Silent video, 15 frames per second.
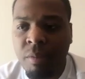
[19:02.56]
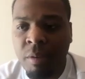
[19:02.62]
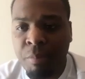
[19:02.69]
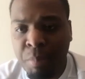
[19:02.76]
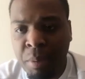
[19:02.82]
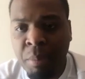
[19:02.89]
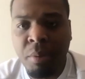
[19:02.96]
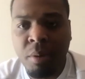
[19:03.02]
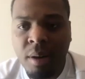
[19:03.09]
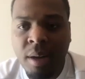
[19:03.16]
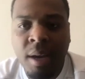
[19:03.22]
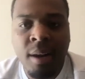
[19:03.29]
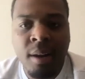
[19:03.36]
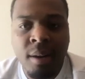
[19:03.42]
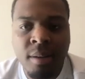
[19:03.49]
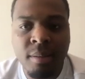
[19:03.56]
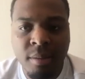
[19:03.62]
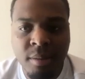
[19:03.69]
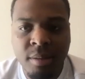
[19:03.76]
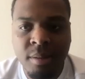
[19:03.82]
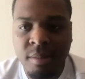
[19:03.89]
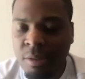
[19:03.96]
people are kind of
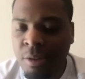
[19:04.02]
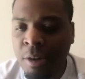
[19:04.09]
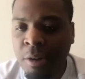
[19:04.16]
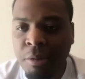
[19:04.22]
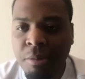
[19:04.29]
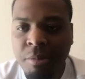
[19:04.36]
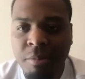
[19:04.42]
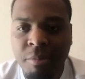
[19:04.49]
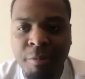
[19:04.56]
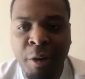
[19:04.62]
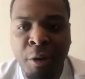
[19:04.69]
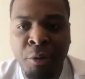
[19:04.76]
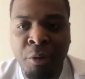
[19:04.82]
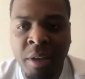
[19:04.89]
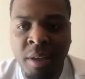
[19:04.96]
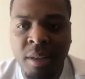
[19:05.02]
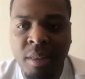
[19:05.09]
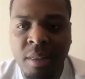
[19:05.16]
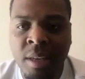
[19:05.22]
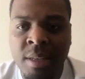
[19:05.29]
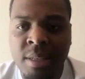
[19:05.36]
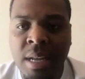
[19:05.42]
phony and
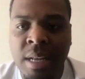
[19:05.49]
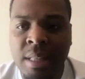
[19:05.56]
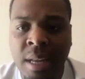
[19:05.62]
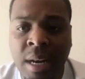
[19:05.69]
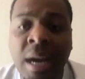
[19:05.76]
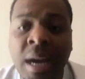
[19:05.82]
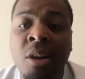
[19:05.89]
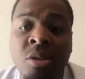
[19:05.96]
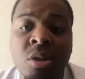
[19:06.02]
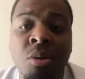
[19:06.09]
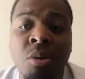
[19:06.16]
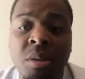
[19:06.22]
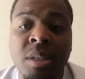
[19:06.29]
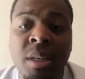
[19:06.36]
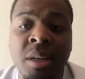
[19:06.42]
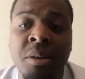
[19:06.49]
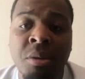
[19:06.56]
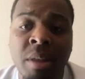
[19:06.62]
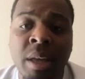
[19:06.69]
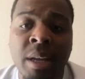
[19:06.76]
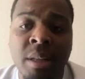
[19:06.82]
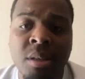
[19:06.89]
things like that, I also would tell you
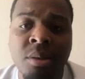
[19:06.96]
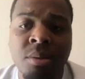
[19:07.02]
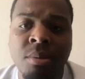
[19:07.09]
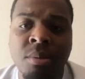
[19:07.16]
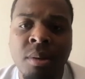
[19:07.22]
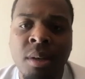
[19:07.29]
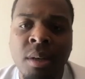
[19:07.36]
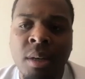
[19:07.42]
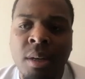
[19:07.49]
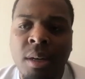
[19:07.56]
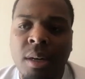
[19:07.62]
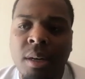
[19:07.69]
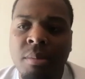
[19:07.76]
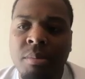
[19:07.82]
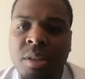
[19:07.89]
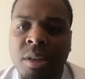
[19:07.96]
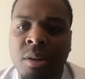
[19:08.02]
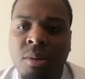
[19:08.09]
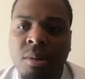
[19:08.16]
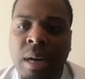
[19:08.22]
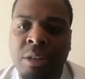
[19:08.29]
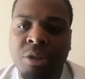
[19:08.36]
that too.
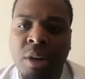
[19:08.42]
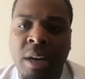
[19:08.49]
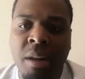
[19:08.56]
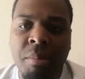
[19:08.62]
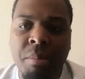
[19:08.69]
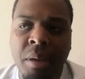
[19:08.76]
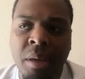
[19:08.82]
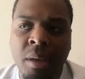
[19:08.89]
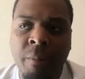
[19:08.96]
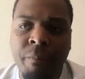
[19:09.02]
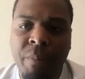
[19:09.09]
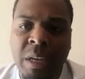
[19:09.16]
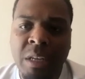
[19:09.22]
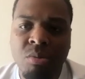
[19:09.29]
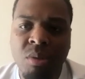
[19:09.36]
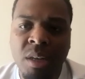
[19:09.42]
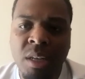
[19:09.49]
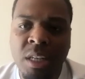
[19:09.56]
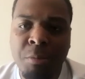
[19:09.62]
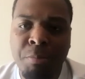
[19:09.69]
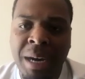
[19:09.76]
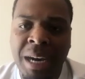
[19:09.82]
So I try to be as real
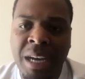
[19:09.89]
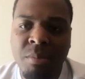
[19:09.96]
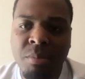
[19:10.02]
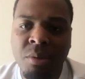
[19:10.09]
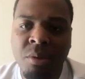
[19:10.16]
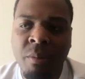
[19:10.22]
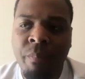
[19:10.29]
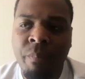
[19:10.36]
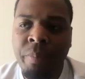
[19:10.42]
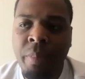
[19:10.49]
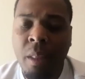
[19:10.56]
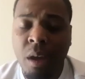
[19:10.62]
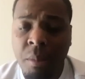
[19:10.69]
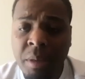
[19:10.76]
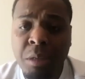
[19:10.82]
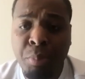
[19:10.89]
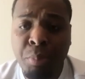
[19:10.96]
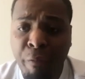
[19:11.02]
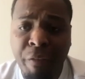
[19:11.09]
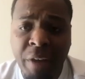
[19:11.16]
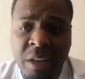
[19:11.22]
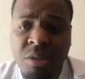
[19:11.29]
as possible, as
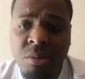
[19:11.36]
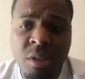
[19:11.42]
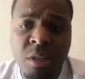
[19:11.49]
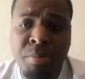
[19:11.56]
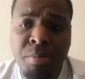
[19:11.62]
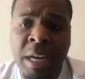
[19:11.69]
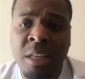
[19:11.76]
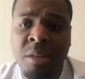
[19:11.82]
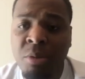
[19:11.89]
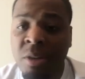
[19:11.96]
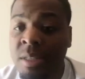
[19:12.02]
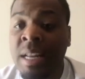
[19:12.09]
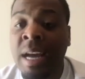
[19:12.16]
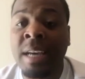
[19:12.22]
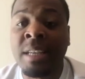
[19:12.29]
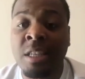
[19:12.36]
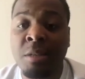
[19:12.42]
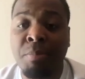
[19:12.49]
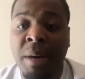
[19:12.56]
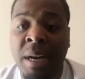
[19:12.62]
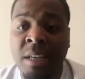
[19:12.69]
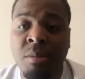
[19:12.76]
professional as possible, as nice as
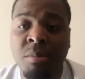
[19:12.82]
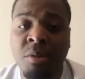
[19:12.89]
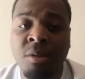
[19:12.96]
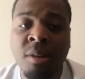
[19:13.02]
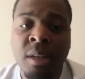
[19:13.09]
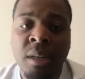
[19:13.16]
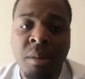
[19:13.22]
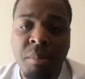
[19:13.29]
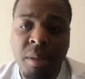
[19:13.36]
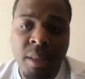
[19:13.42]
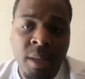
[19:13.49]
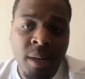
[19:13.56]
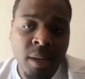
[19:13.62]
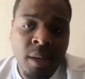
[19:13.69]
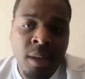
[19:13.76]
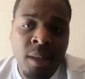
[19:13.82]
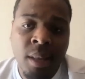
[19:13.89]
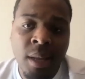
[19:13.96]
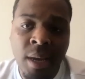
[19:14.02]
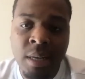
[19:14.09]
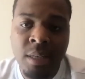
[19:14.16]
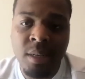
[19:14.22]
possible. But then again,
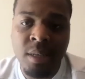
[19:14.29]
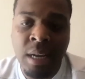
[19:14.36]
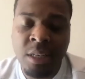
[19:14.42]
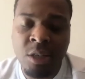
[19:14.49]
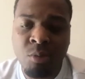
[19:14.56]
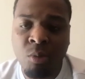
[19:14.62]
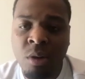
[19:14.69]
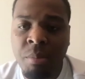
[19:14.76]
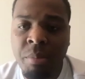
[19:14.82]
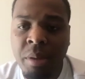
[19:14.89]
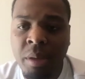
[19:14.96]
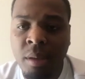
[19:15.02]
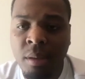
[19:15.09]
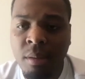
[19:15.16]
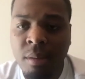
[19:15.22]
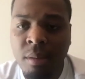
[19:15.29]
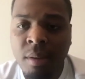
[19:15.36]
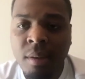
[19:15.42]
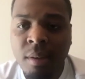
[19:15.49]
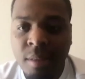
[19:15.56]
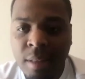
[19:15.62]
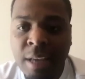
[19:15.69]
like I just want to be.
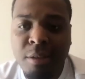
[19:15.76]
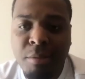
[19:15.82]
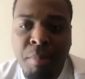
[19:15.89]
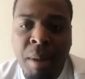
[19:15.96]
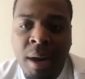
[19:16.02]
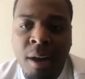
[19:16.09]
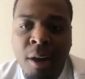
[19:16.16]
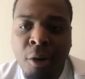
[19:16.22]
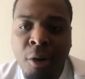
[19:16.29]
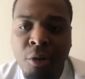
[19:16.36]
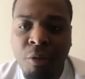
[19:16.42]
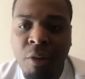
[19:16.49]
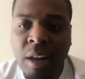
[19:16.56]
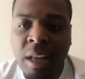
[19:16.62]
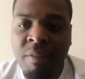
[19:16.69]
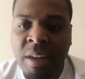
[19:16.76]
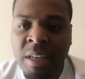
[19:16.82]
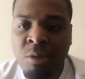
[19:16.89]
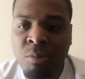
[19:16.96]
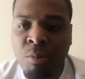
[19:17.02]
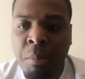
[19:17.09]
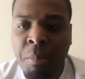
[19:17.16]
That's my goals for life. I
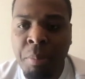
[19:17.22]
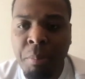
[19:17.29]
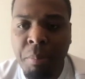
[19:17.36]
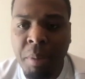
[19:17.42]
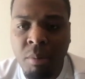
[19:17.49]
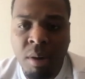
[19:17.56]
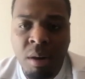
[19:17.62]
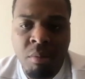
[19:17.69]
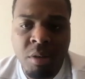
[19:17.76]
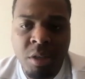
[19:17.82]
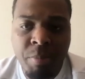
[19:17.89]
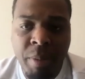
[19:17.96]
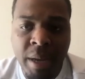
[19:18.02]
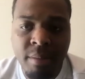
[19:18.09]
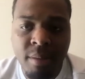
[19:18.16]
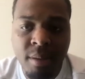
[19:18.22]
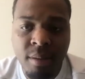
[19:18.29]
just want to be well respected,